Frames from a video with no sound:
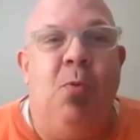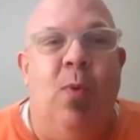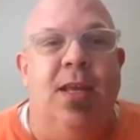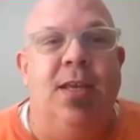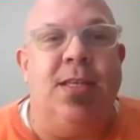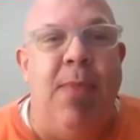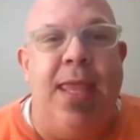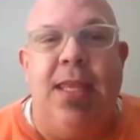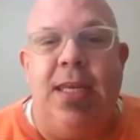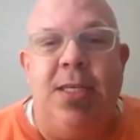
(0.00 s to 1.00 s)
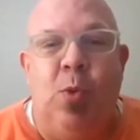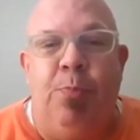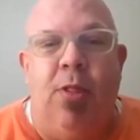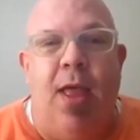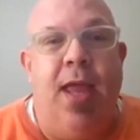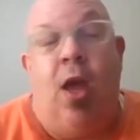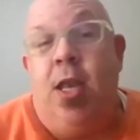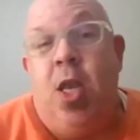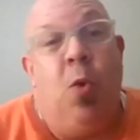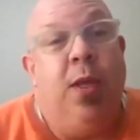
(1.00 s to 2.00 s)
wanted to make it into a play, not
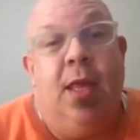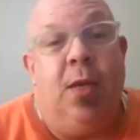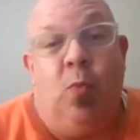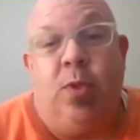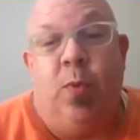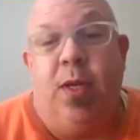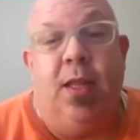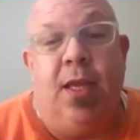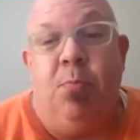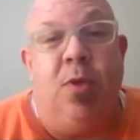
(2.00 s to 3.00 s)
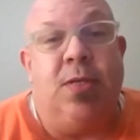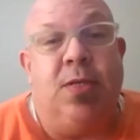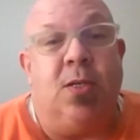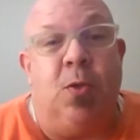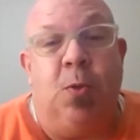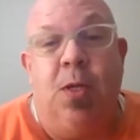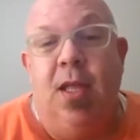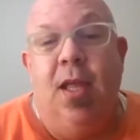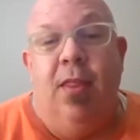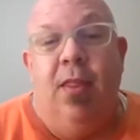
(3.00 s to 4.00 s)
knowing that it was really a musical
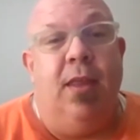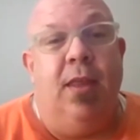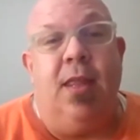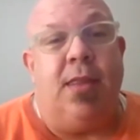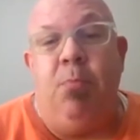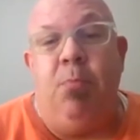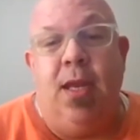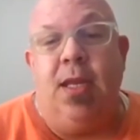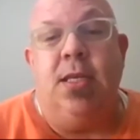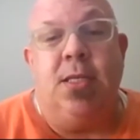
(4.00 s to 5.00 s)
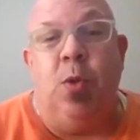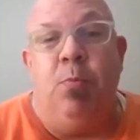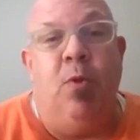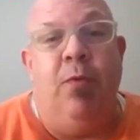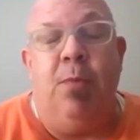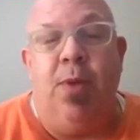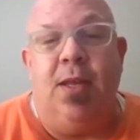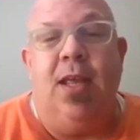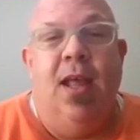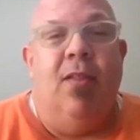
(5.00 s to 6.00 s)
that they made into a movie. But
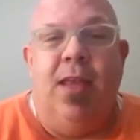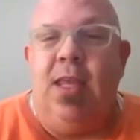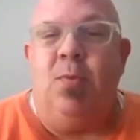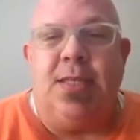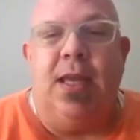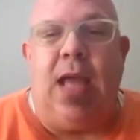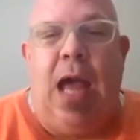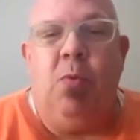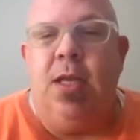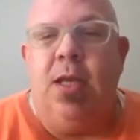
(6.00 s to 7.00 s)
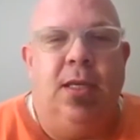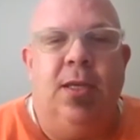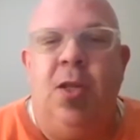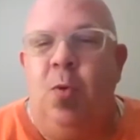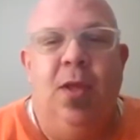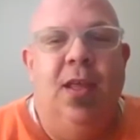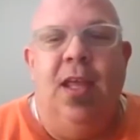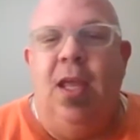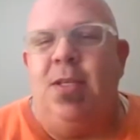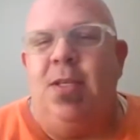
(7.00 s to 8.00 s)
like it was like I wanted, it
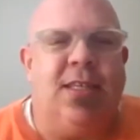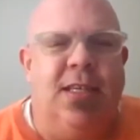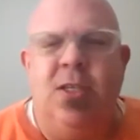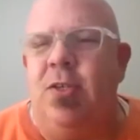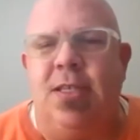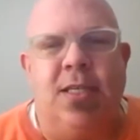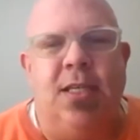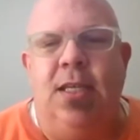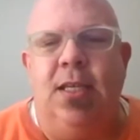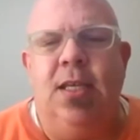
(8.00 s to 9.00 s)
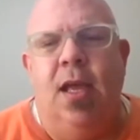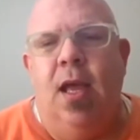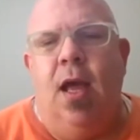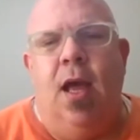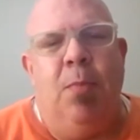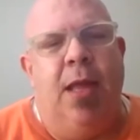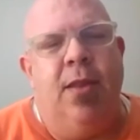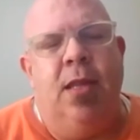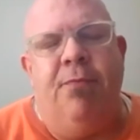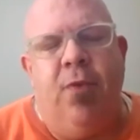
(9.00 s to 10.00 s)
was just interesting. And
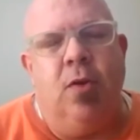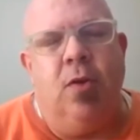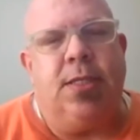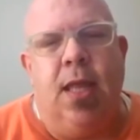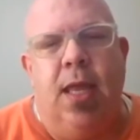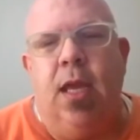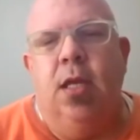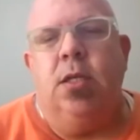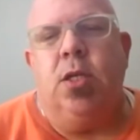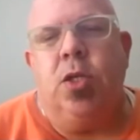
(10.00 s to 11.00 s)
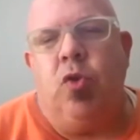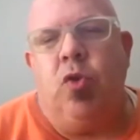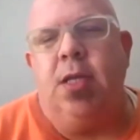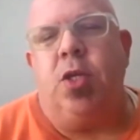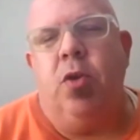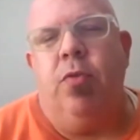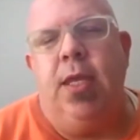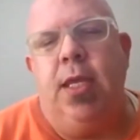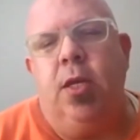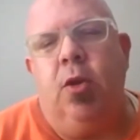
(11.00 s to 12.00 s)
then the first like structured
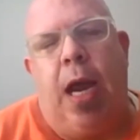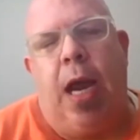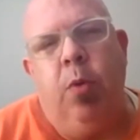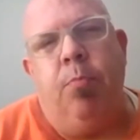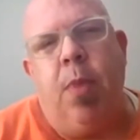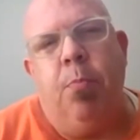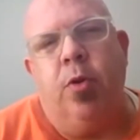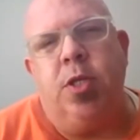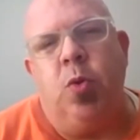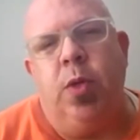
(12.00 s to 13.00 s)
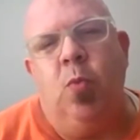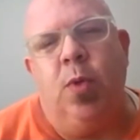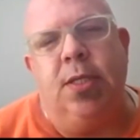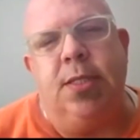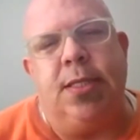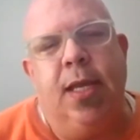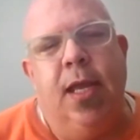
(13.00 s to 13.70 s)
theater I remember doing was